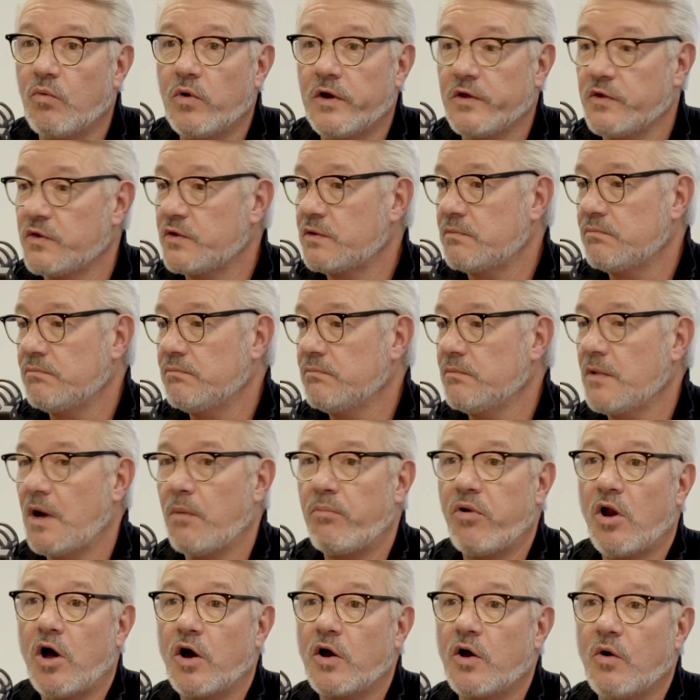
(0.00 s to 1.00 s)
was a
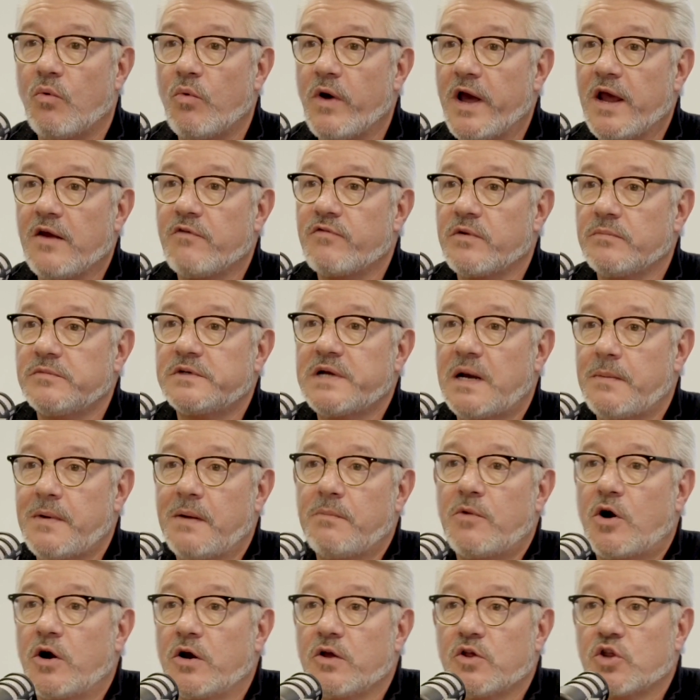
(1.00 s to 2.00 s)
block away from Town
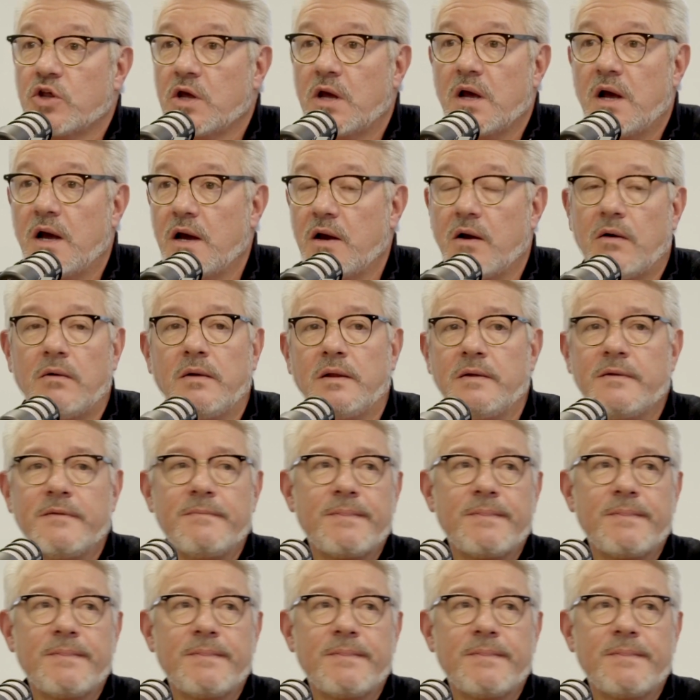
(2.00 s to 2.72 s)
Market, Chicago.